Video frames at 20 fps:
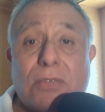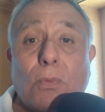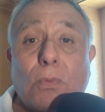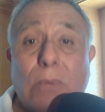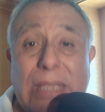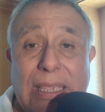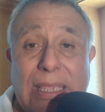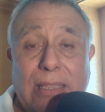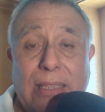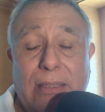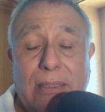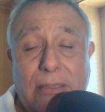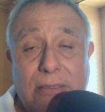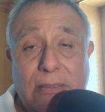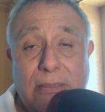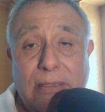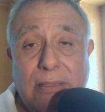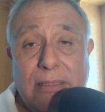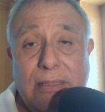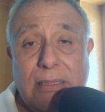We,
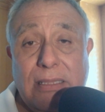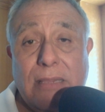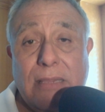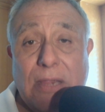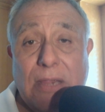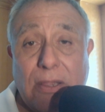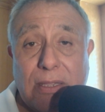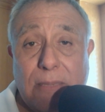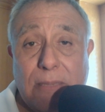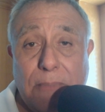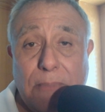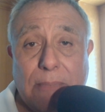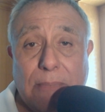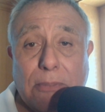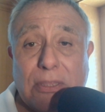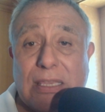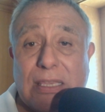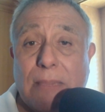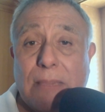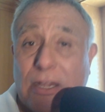the American
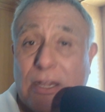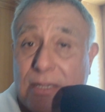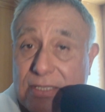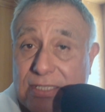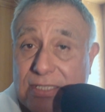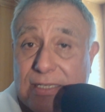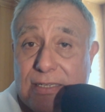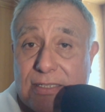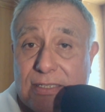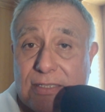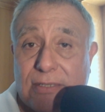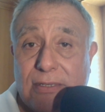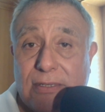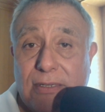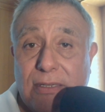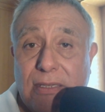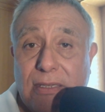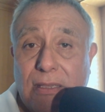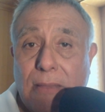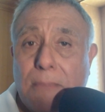people, the American citizen,
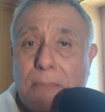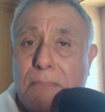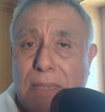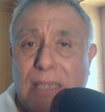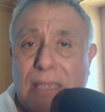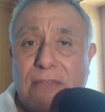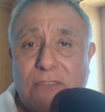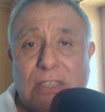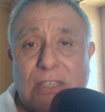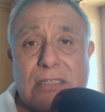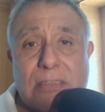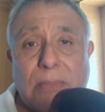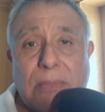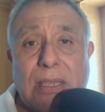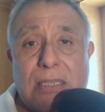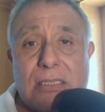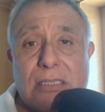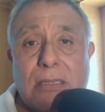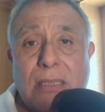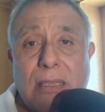being
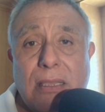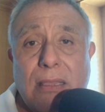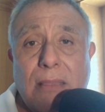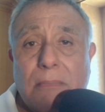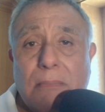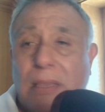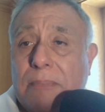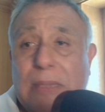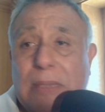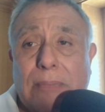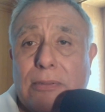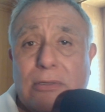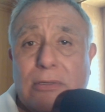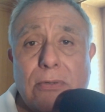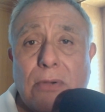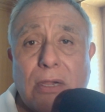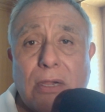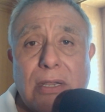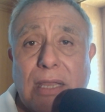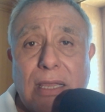victimized by people
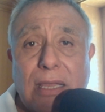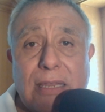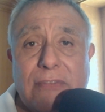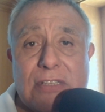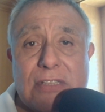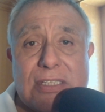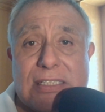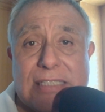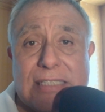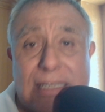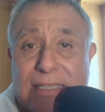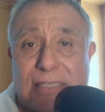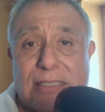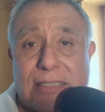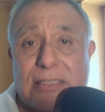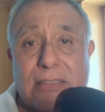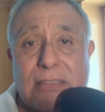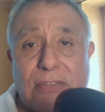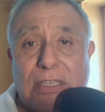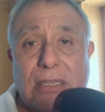who are not even
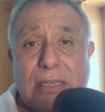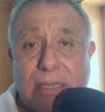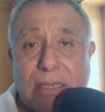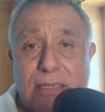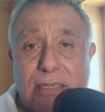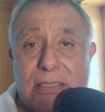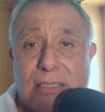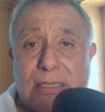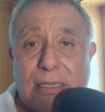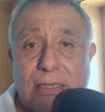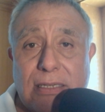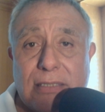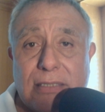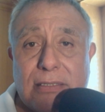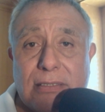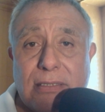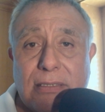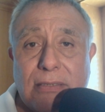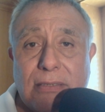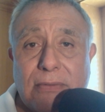citizens of the United States.
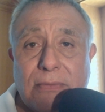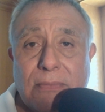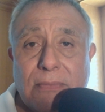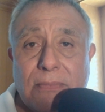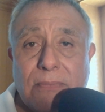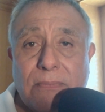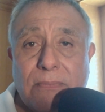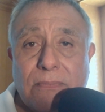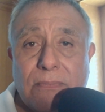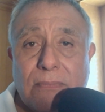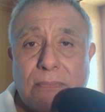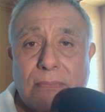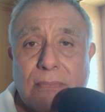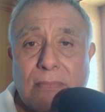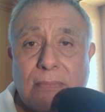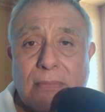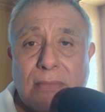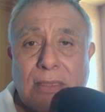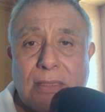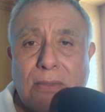
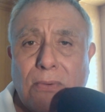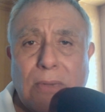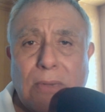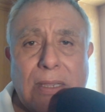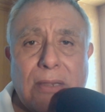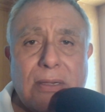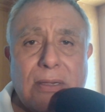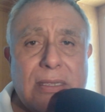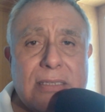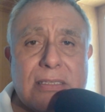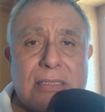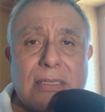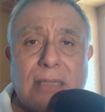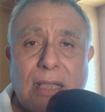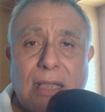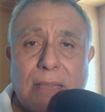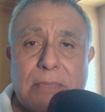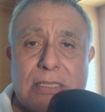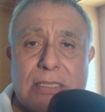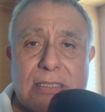Where is the
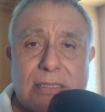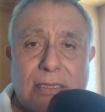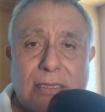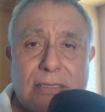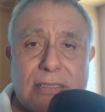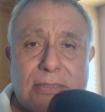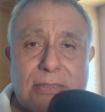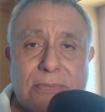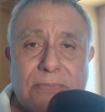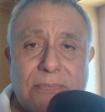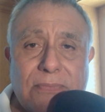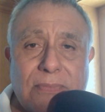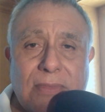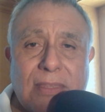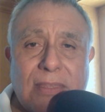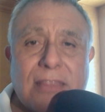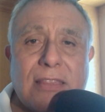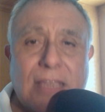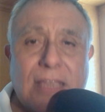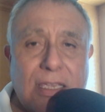common sense?
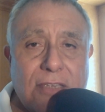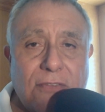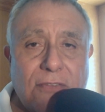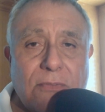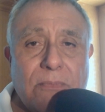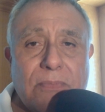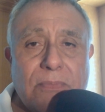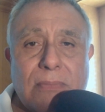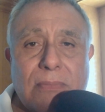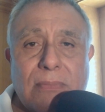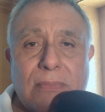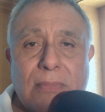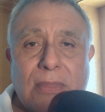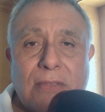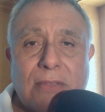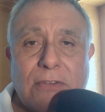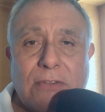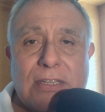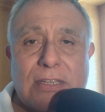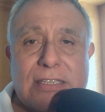Thank you
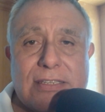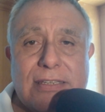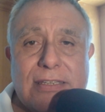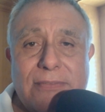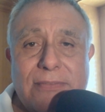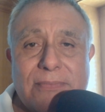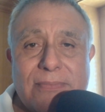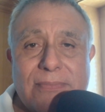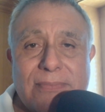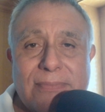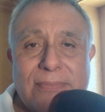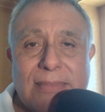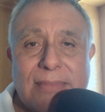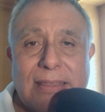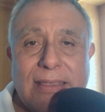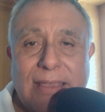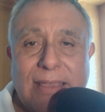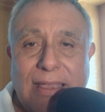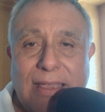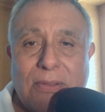for listening,
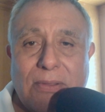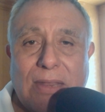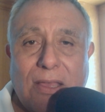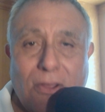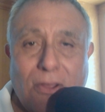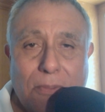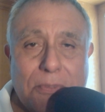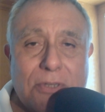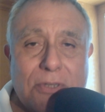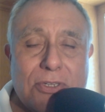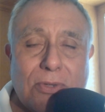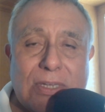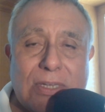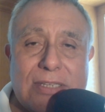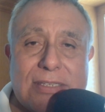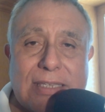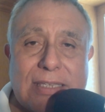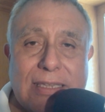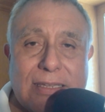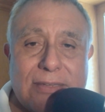and I hope you join
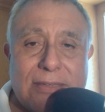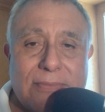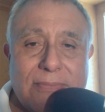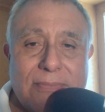us again.